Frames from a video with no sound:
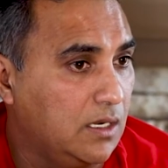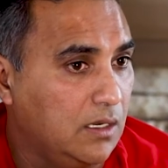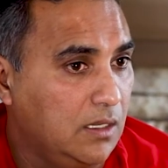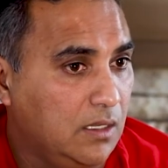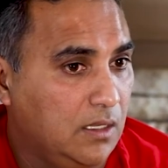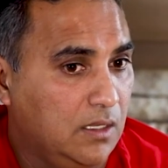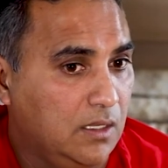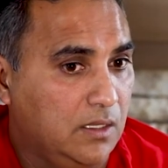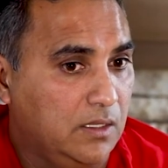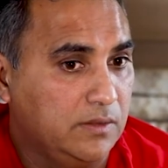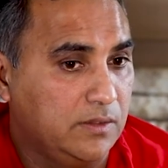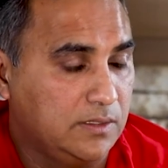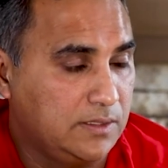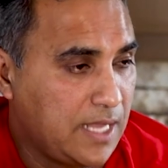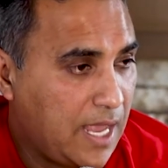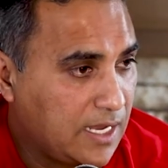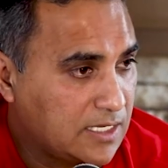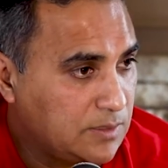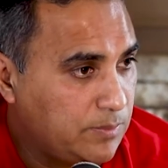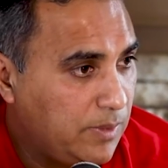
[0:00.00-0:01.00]
you get
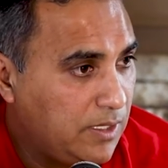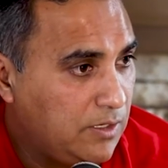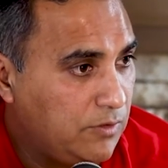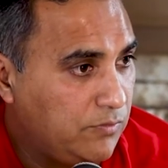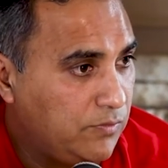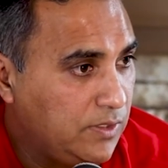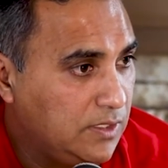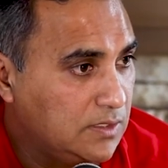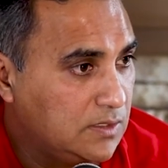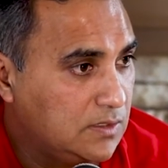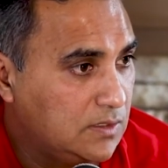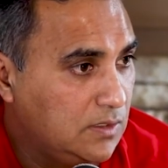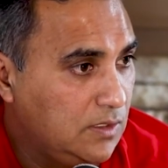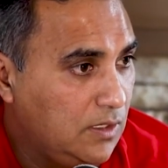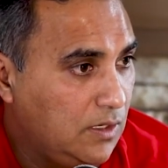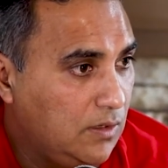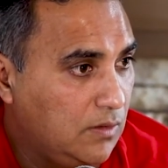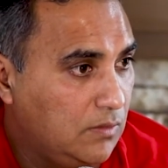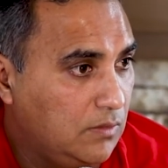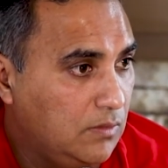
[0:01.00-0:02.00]
the tax
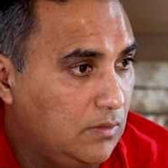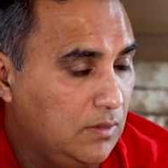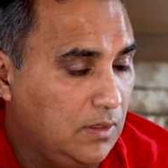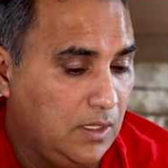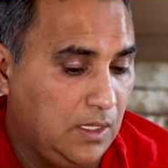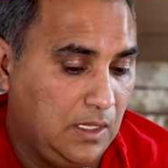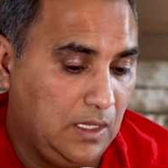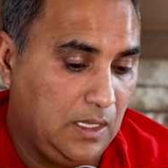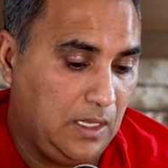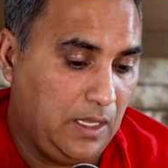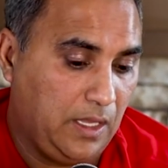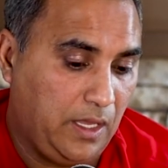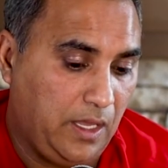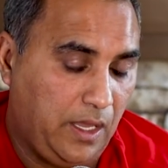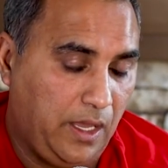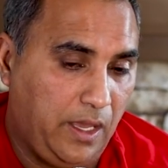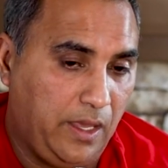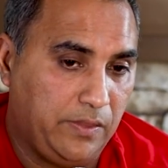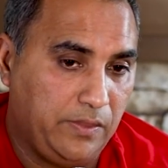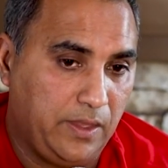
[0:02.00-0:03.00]
benefits, and
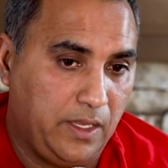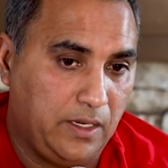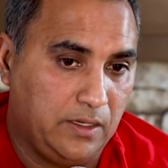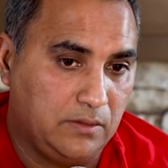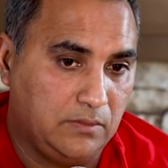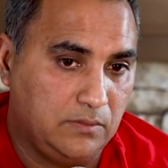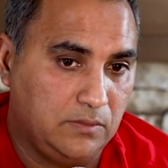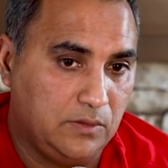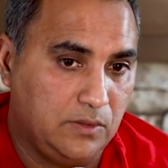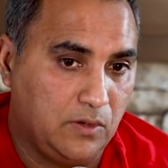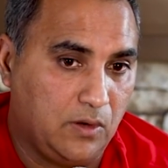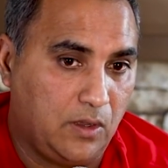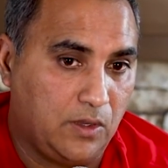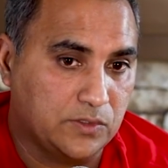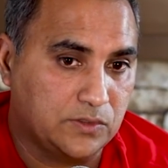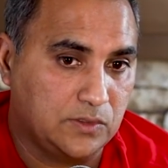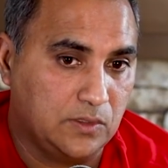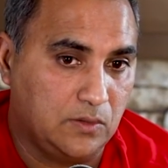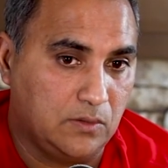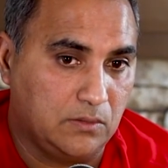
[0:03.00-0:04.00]
then you're
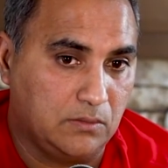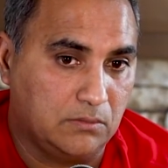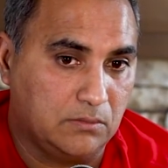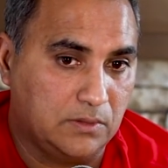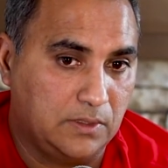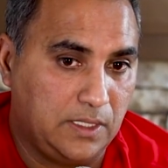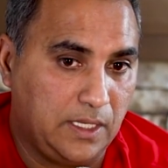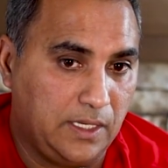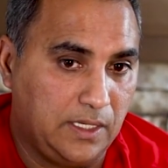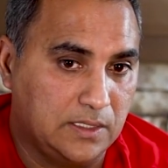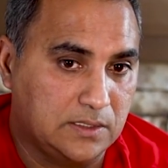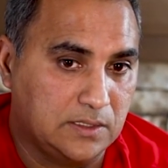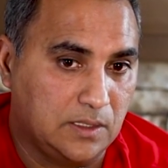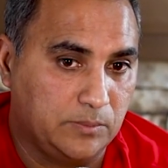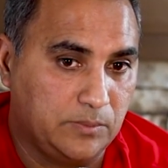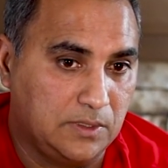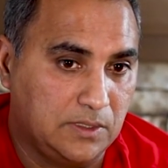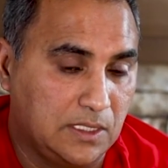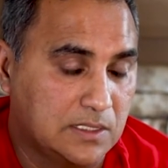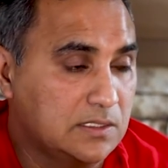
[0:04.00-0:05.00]
also getting
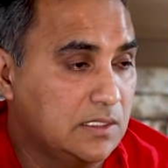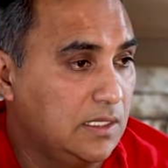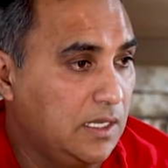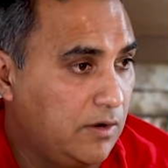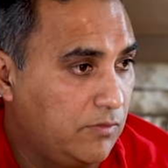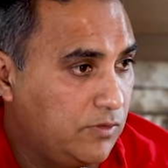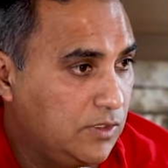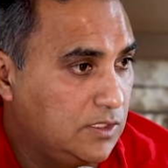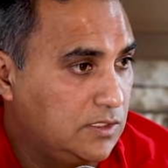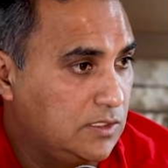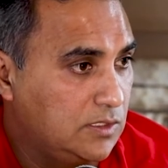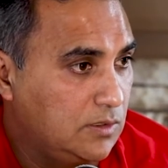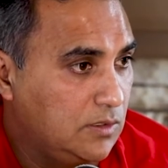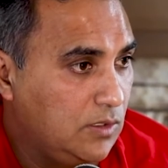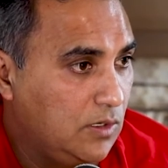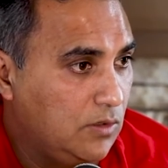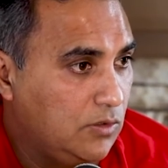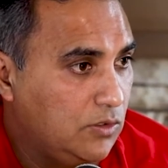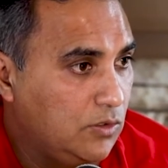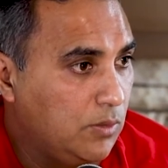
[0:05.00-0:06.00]
something that's
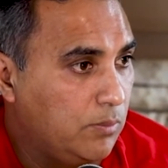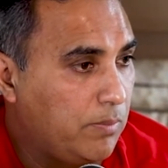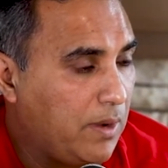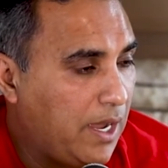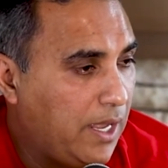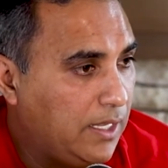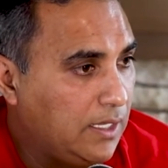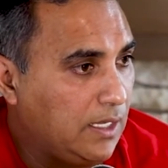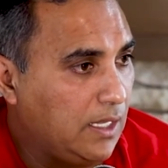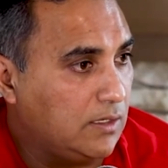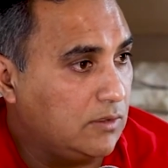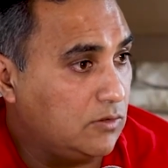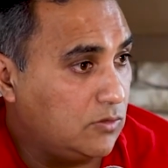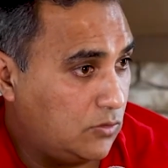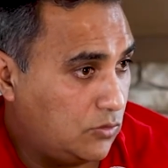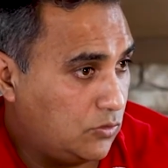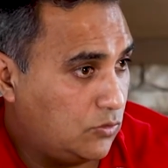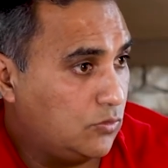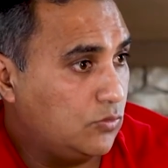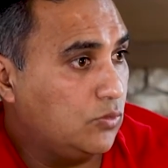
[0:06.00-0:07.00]
leveraged. You're buying at
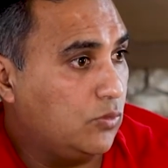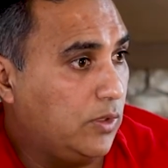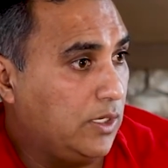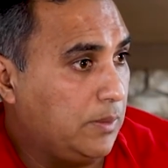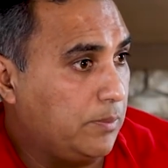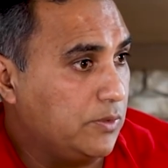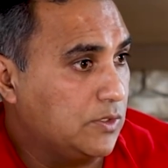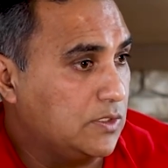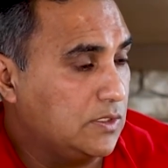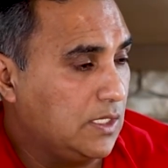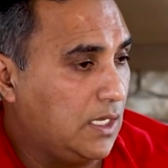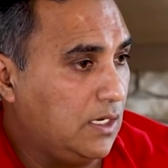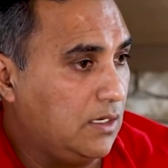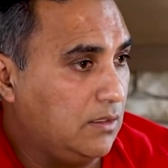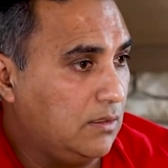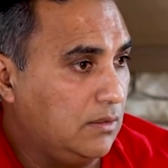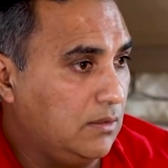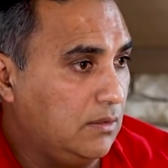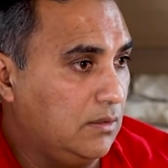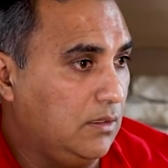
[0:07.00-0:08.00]

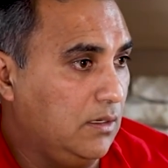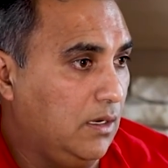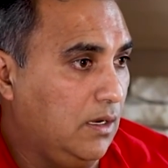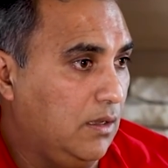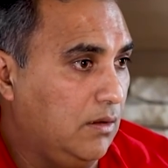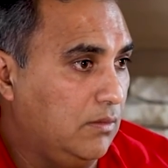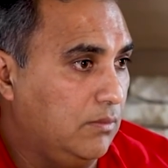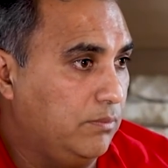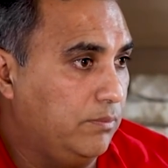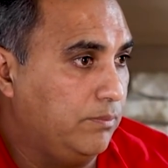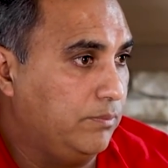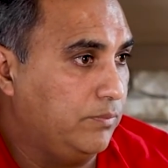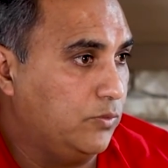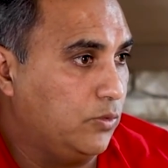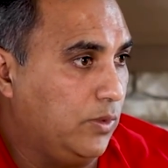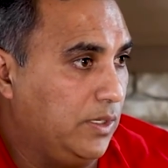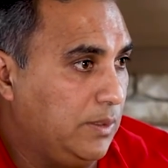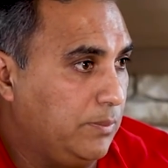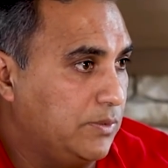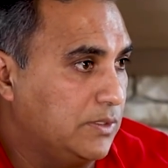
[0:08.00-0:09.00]
20%, 20%,
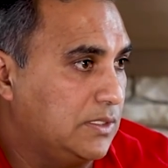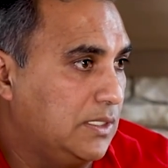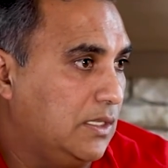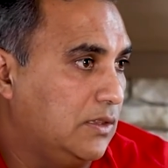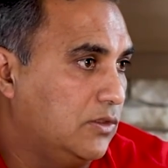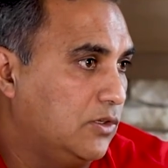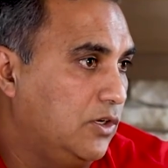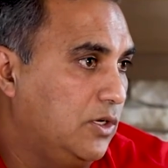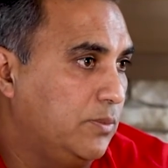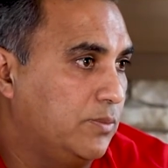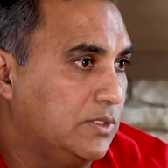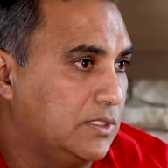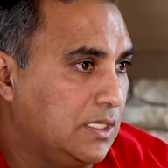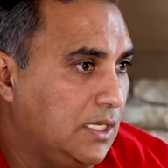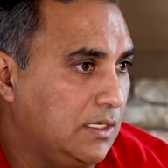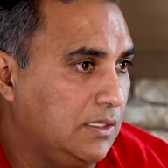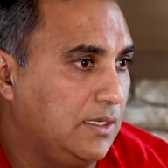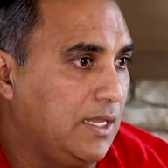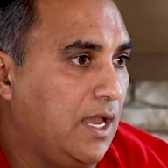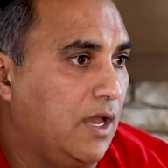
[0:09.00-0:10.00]

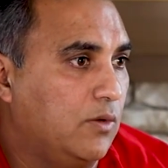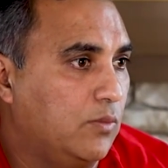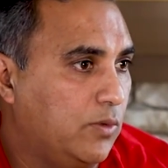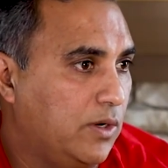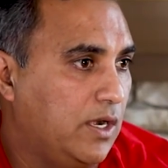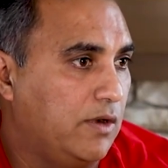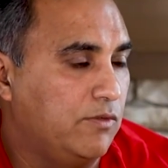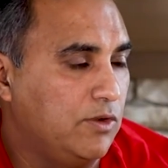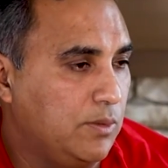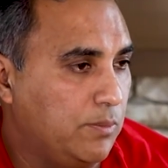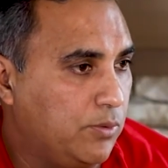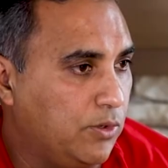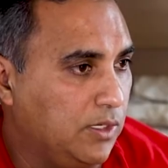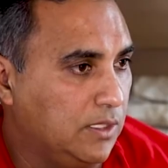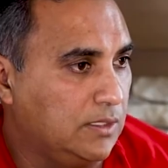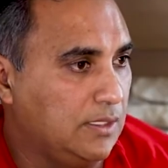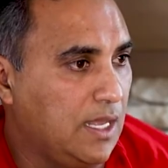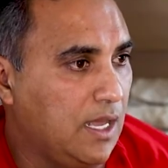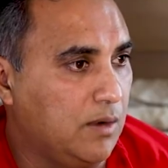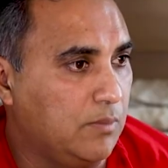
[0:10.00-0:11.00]
30% down, whatever you're
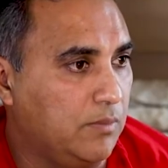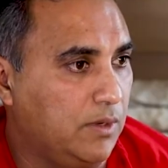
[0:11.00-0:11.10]
putting